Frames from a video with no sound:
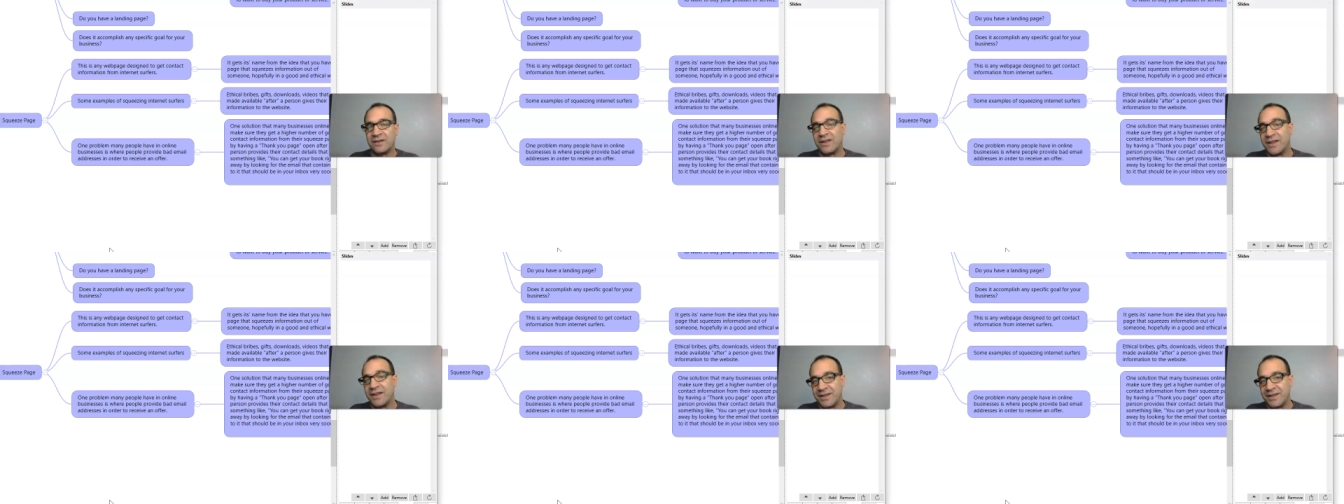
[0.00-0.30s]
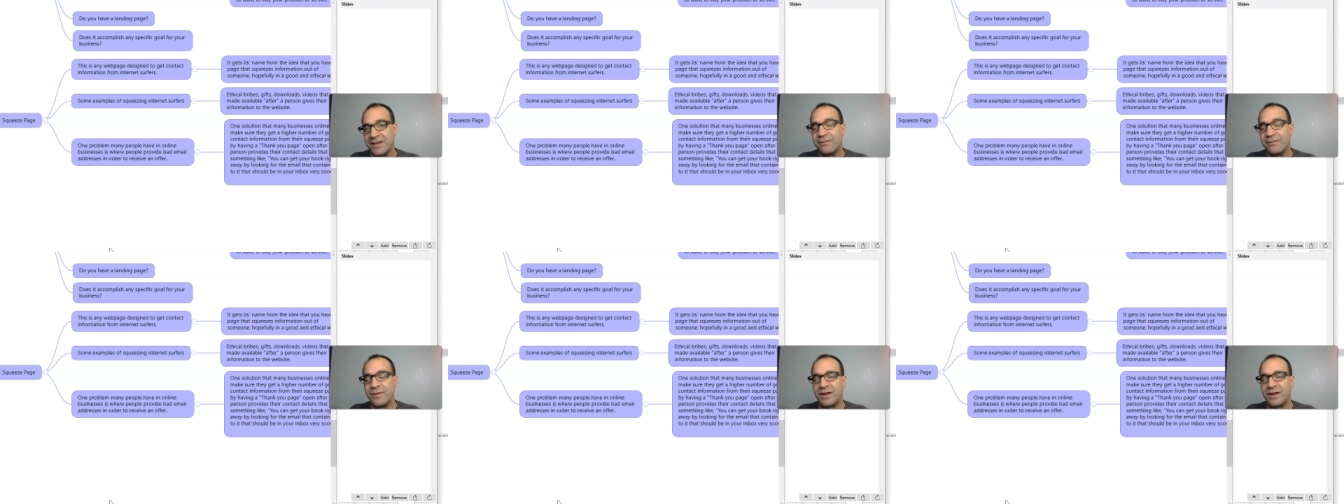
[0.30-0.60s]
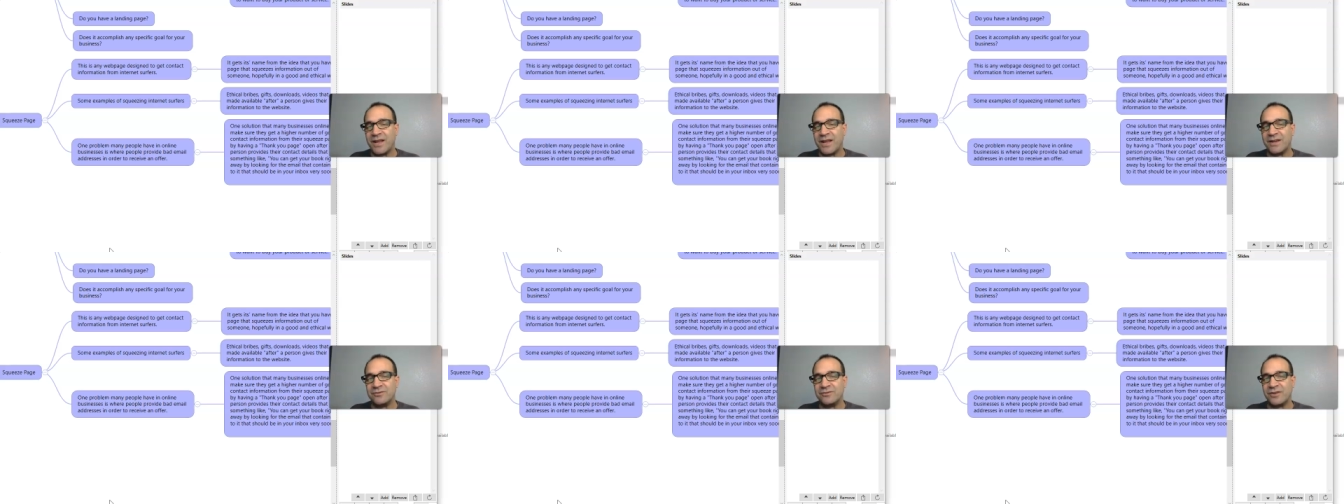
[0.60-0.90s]
like
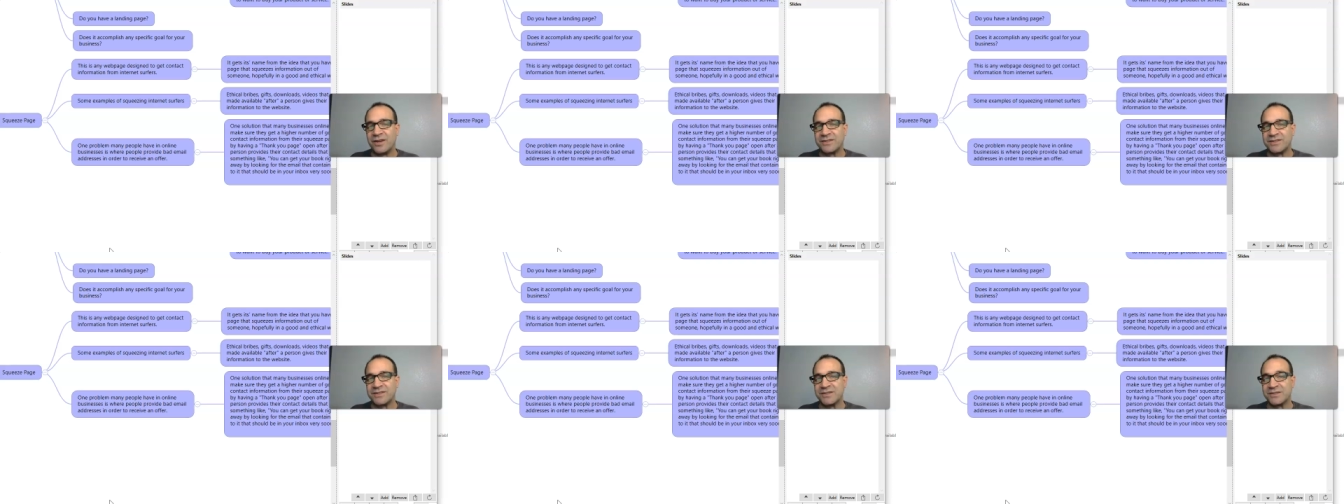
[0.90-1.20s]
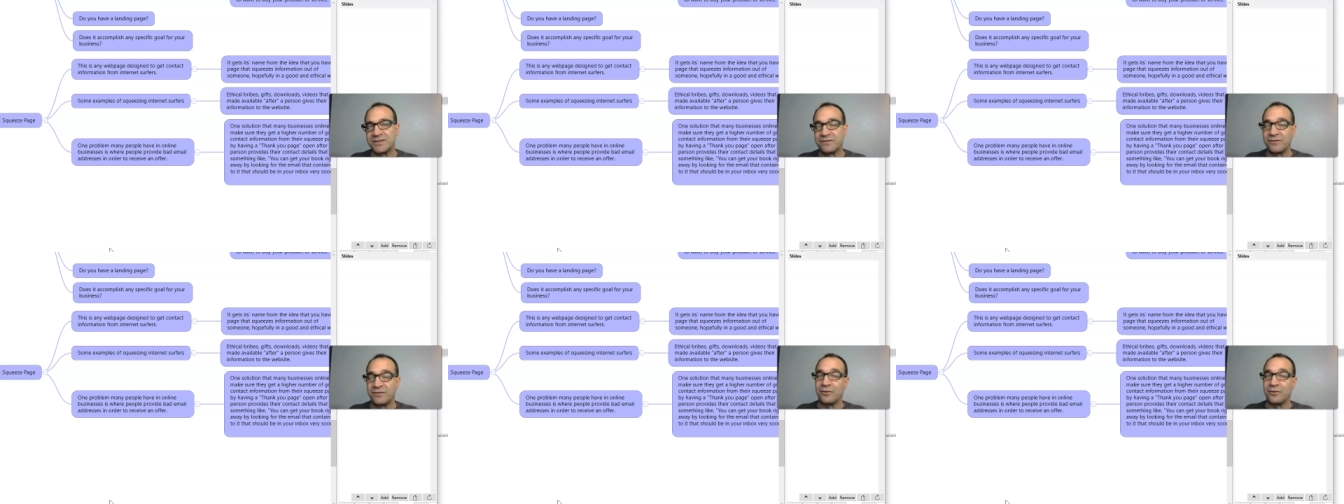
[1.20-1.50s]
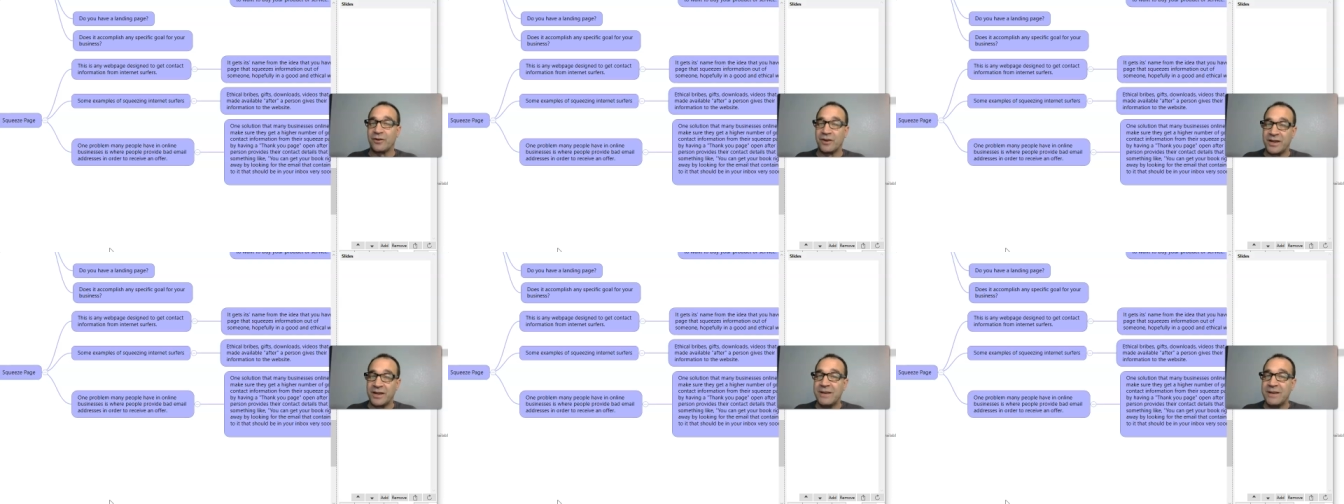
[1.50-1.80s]
email addresses
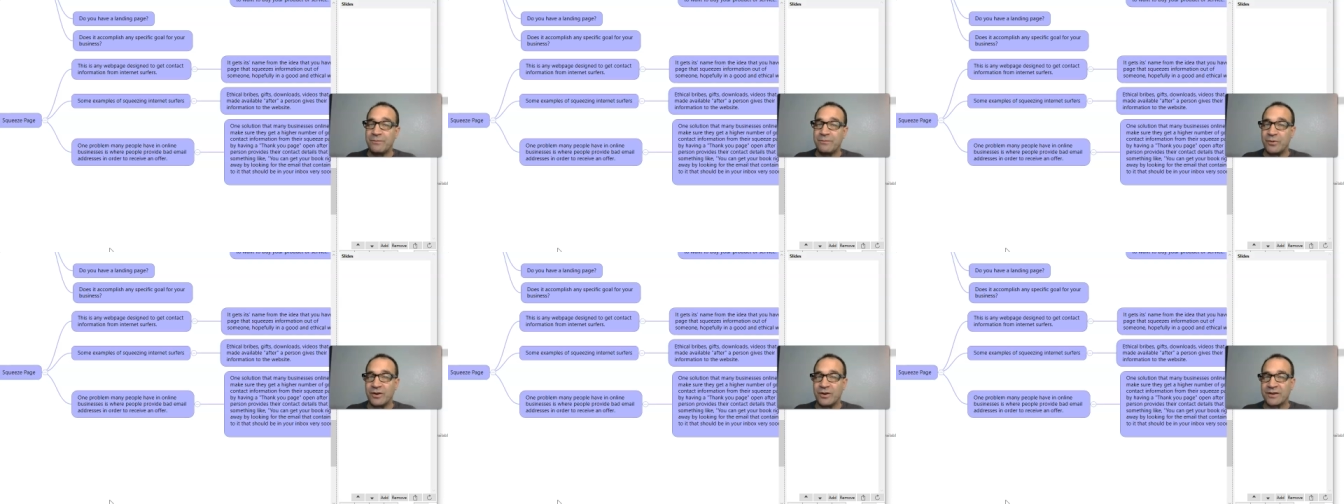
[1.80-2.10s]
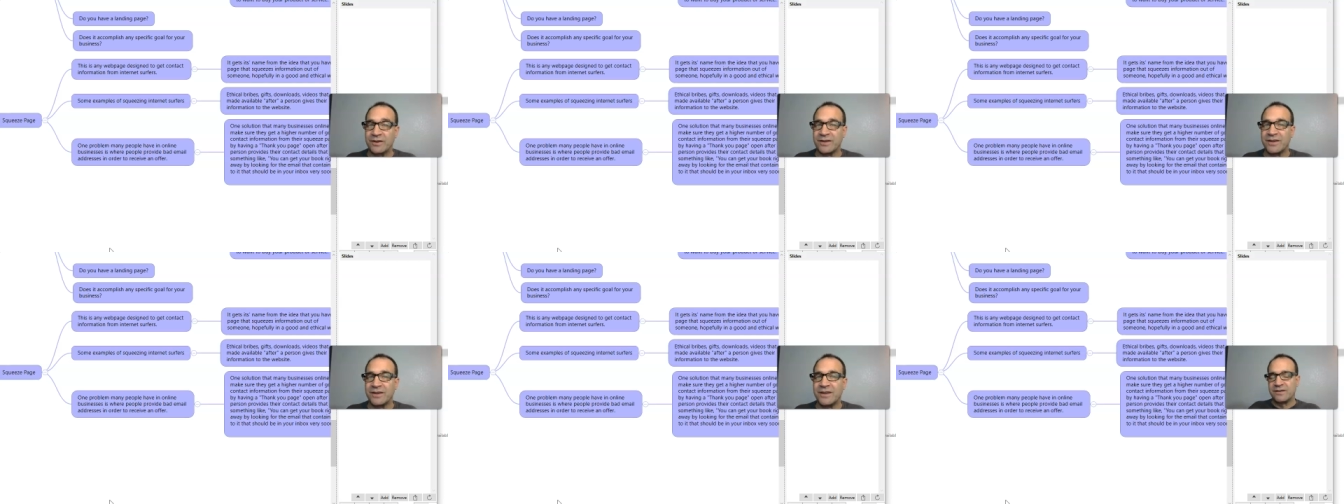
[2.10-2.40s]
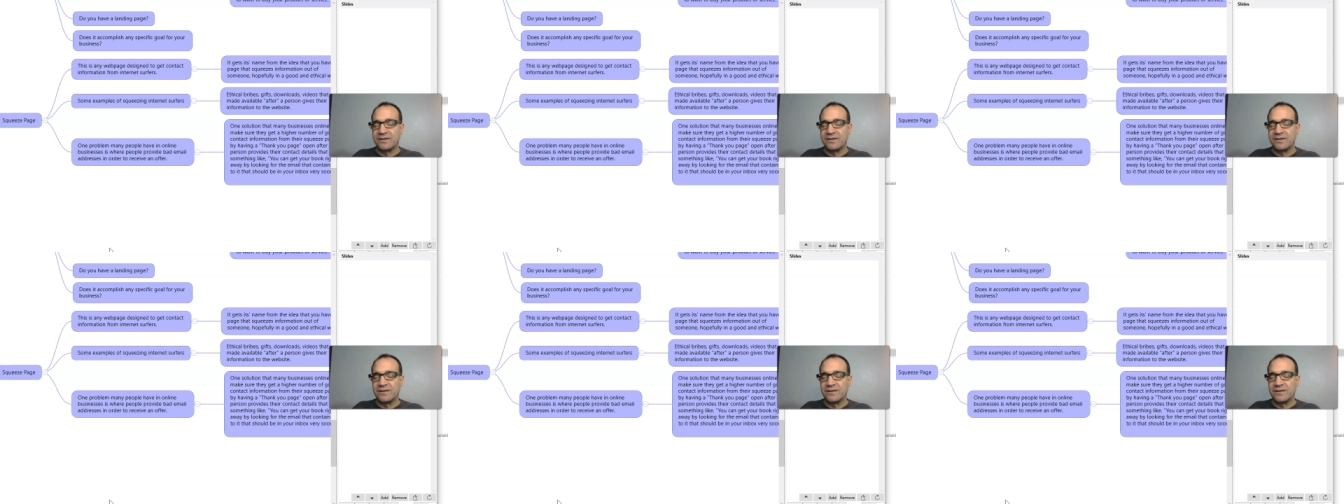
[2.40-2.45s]
for an ebook,